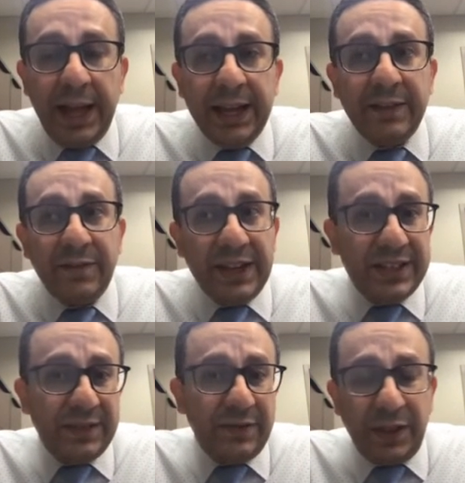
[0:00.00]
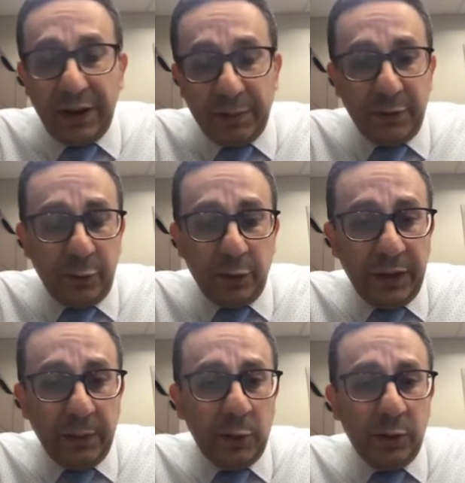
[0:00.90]
invasive therapy for
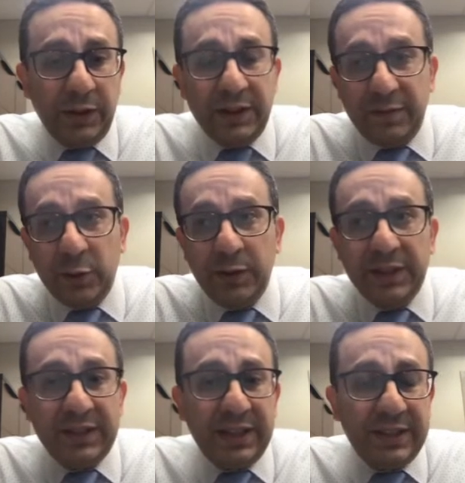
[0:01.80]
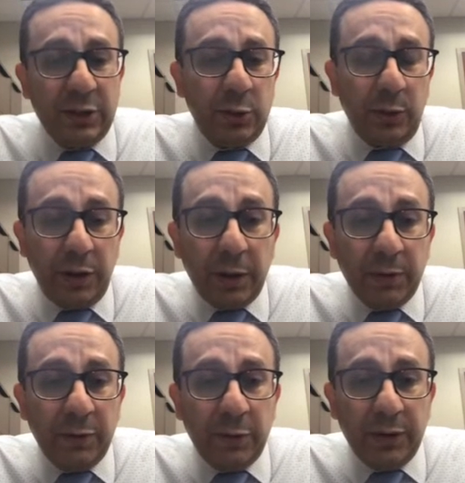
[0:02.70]
them, or they view this as a new
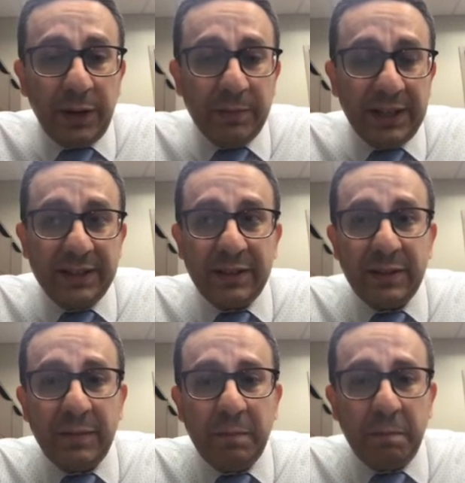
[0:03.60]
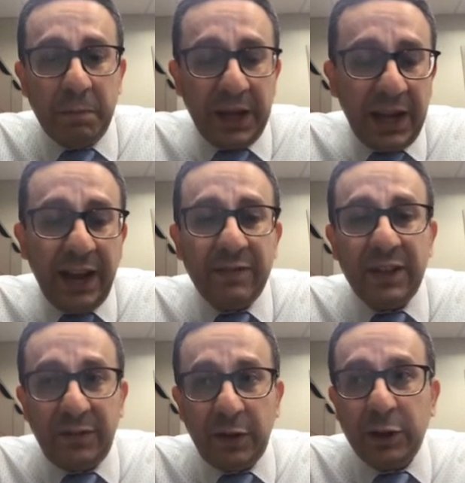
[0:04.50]
therapy for them that may have
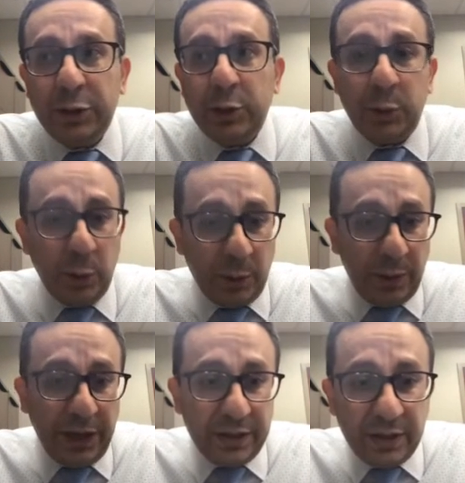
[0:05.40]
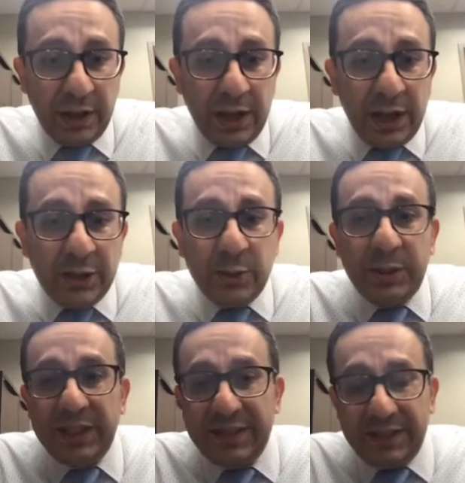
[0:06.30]
difficulty to tolerate. So
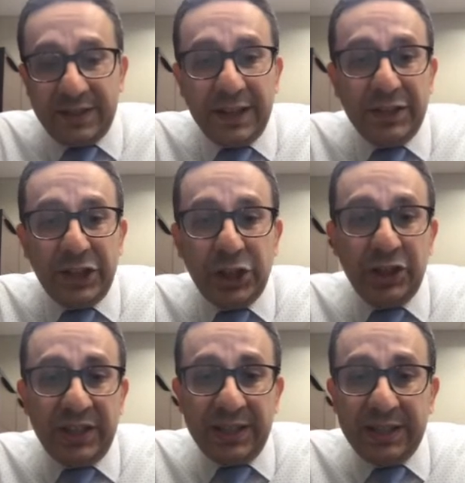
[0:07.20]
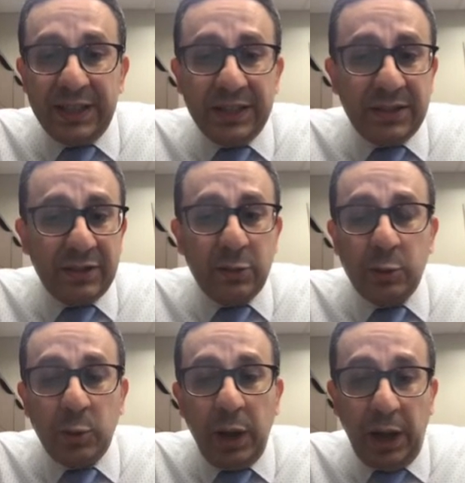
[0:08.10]
desensitization techniques
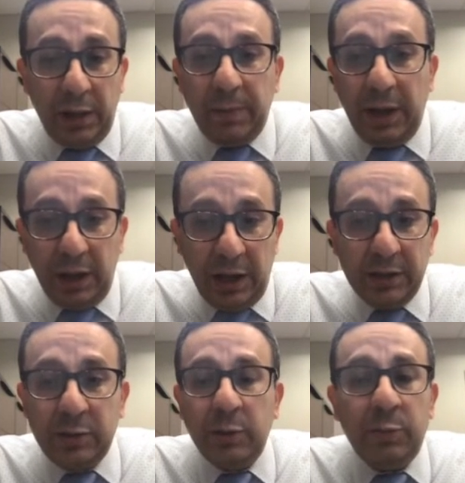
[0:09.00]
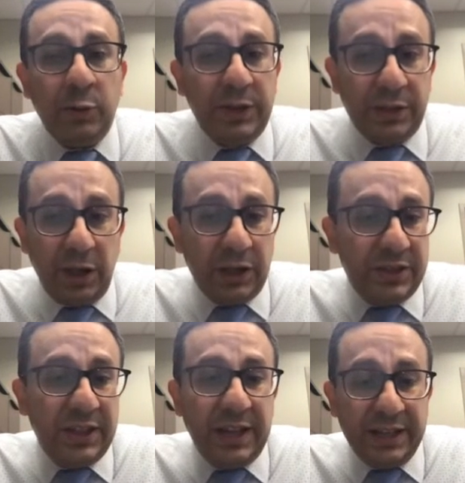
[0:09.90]
do help a lot to improve the
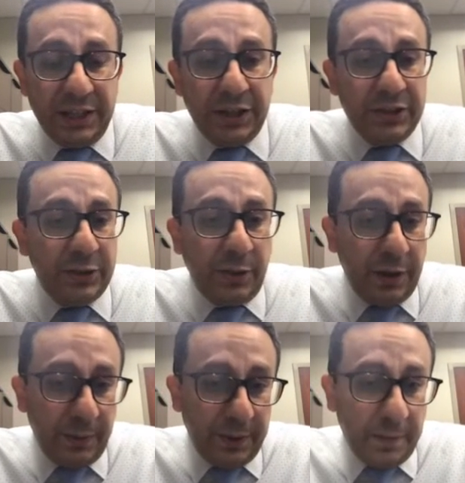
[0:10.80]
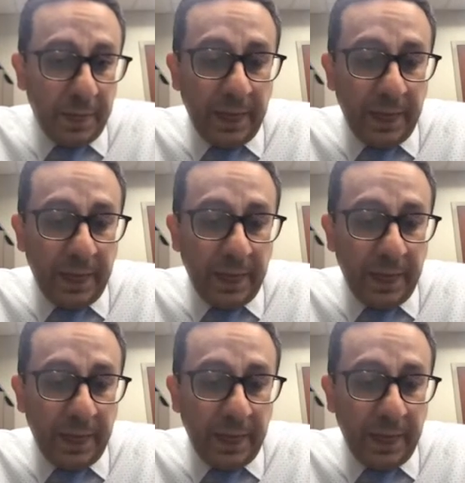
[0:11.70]
tolerance and adherence to therapy.